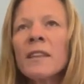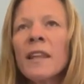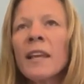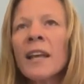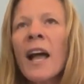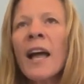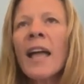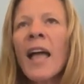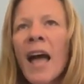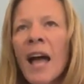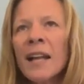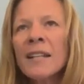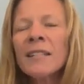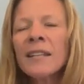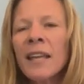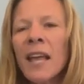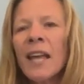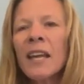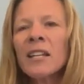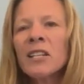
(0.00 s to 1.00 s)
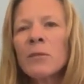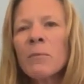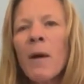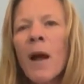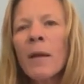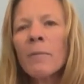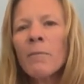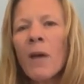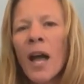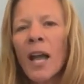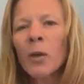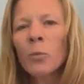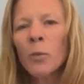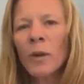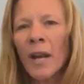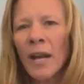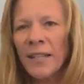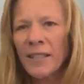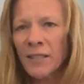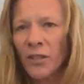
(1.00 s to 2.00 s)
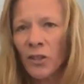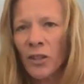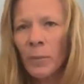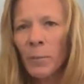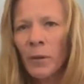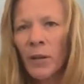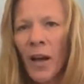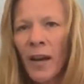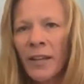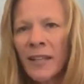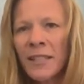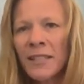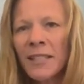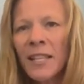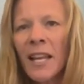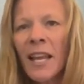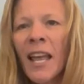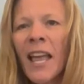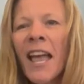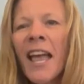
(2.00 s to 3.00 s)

thing I had to get into my mind when I started Pilates